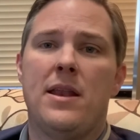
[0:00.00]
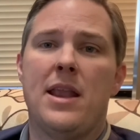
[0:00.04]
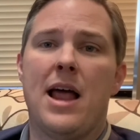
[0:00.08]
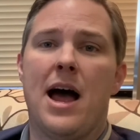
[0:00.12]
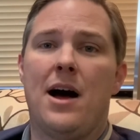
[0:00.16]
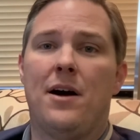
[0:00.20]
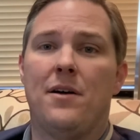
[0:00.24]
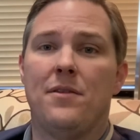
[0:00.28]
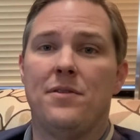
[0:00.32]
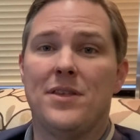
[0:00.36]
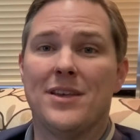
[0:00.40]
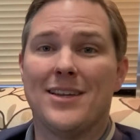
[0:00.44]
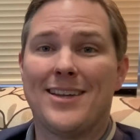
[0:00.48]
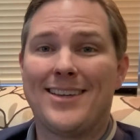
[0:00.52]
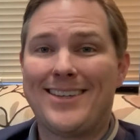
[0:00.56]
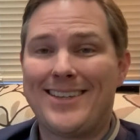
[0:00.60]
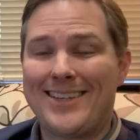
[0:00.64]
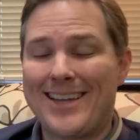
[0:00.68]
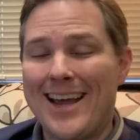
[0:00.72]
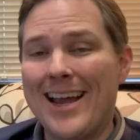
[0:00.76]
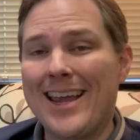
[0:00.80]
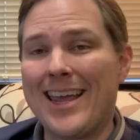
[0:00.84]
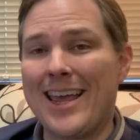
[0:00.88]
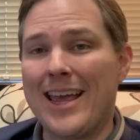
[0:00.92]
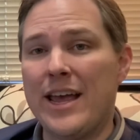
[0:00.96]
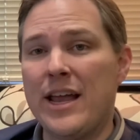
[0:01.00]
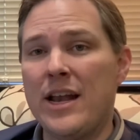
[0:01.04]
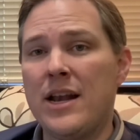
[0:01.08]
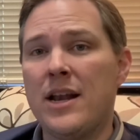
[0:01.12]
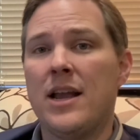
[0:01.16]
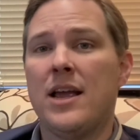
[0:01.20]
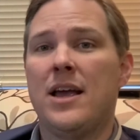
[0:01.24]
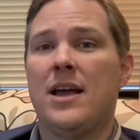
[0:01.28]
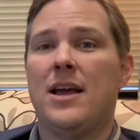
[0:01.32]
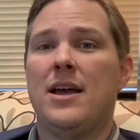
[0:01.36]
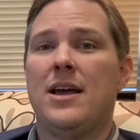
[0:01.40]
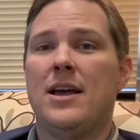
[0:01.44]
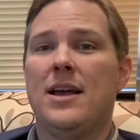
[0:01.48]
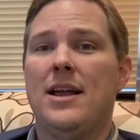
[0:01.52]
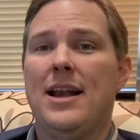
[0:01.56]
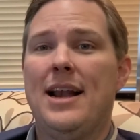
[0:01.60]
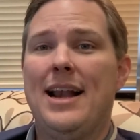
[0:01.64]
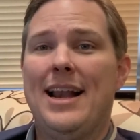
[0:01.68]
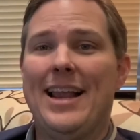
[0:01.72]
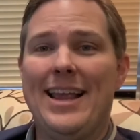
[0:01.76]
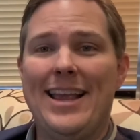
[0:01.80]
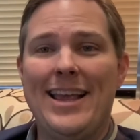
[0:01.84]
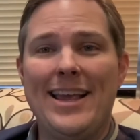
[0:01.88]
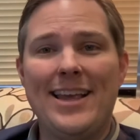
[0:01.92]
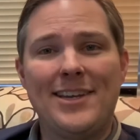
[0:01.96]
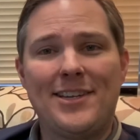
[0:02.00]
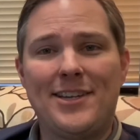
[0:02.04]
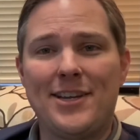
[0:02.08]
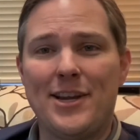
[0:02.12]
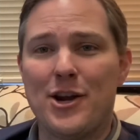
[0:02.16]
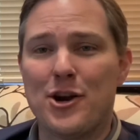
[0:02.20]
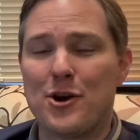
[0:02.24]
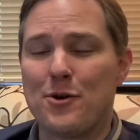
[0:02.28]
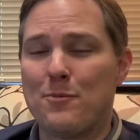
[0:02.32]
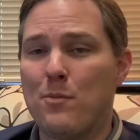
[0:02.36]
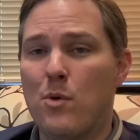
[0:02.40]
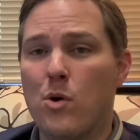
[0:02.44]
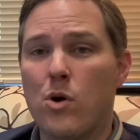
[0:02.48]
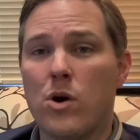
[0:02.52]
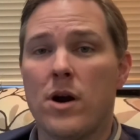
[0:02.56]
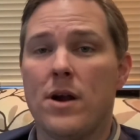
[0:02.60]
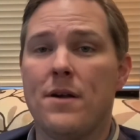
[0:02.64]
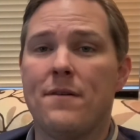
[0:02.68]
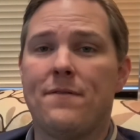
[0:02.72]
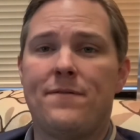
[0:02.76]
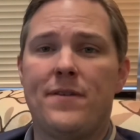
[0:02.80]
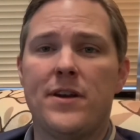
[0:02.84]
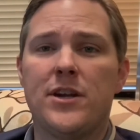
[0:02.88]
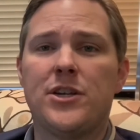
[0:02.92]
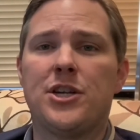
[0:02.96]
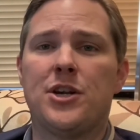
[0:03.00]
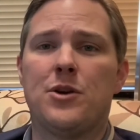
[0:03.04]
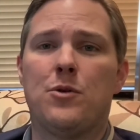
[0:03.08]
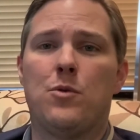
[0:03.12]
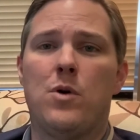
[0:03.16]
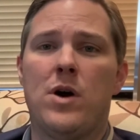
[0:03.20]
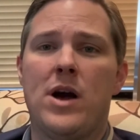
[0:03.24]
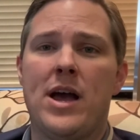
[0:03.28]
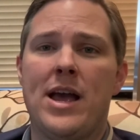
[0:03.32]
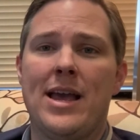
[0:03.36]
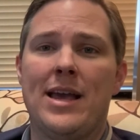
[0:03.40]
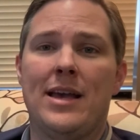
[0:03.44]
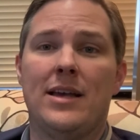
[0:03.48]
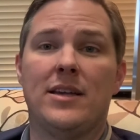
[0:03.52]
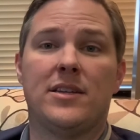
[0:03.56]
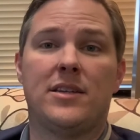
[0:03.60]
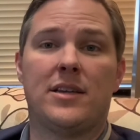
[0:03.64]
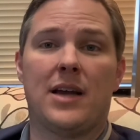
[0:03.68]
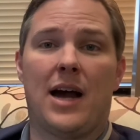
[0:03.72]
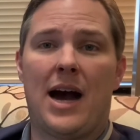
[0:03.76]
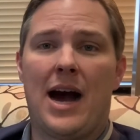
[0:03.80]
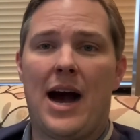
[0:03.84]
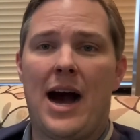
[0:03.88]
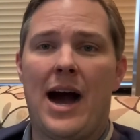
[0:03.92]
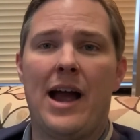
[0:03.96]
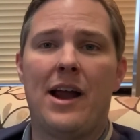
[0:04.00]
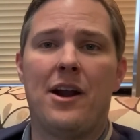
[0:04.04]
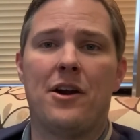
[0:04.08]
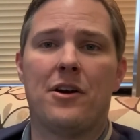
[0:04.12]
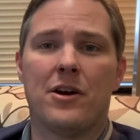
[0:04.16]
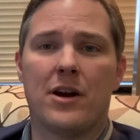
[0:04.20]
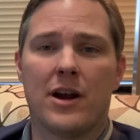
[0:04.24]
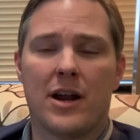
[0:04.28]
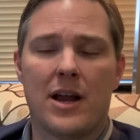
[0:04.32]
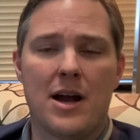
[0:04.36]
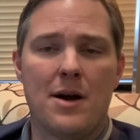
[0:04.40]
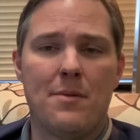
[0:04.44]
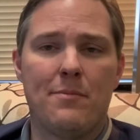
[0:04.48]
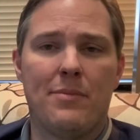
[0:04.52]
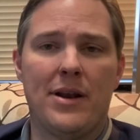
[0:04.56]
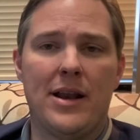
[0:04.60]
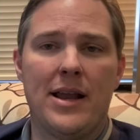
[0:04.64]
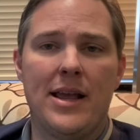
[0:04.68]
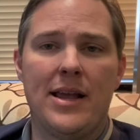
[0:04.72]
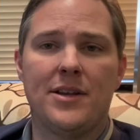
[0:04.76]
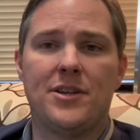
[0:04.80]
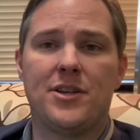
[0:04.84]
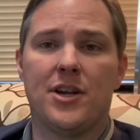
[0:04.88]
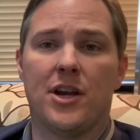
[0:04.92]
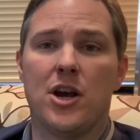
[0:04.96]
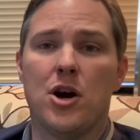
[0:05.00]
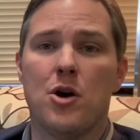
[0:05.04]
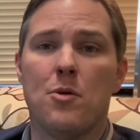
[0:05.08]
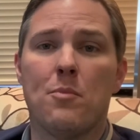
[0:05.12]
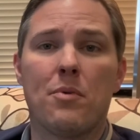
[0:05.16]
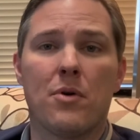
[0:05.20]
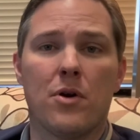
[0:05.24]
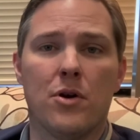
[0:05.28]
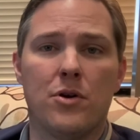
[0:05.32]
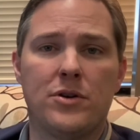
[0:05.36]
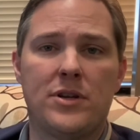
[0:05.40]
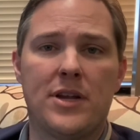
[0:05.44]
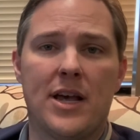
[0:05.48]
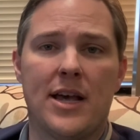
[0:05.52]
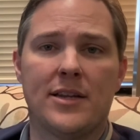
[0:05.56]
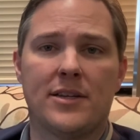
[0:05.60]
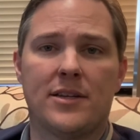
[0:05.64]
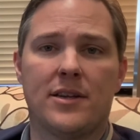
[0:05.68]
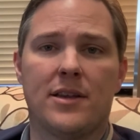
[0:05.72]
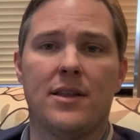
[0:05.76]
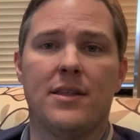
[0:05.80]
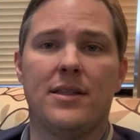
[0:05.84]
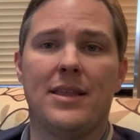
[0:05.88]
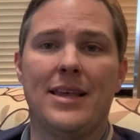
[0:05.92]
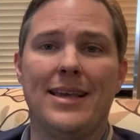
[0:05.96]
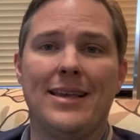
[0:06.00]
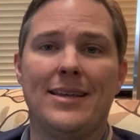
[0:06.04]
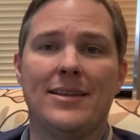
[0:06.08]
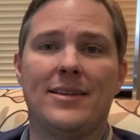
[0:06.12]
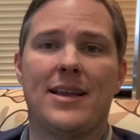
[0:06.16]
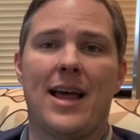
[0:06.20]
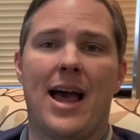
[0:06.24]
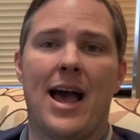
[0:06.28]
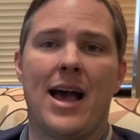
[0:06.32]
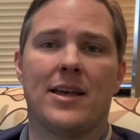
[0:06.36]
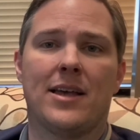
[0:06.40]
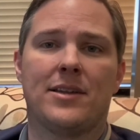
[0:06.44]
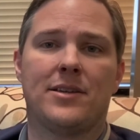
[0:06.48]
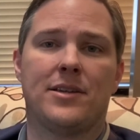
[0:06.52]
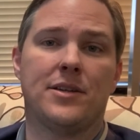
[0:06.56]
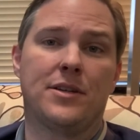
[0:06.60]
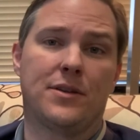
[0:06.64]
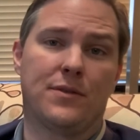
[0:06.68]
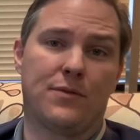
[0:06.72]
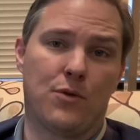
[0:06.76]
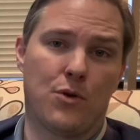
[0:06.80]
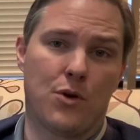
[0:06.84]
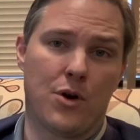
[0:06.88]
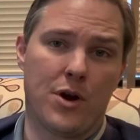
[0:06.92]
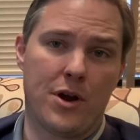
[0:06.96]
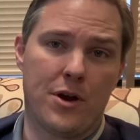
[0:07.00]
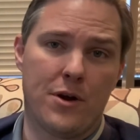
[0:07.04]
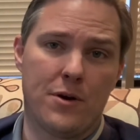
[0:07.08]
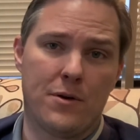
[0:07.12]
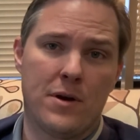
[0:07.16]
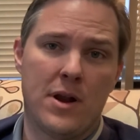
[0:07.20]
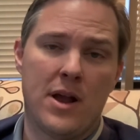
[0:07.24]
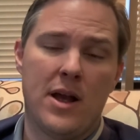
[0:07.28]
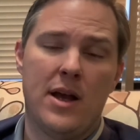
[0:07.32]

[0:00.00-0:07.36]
Now, the second easier, more efficient way is to hire a company to go protest these taxes for you.